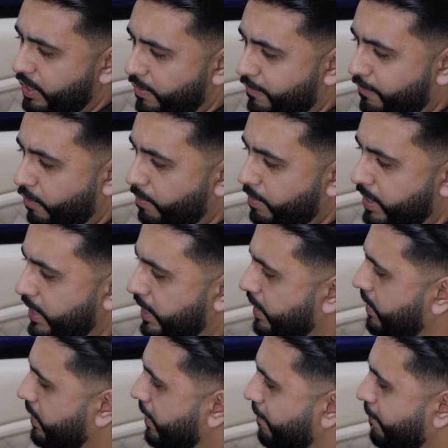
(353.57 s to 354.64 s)
from here,
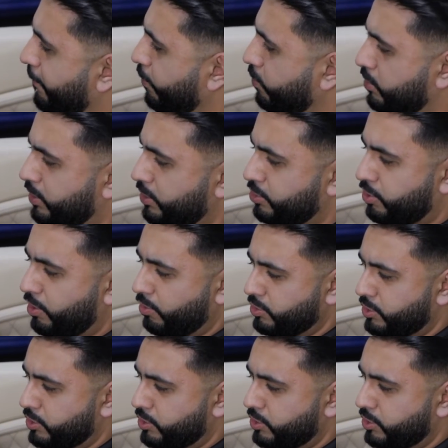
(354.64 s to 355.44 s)
and have full control.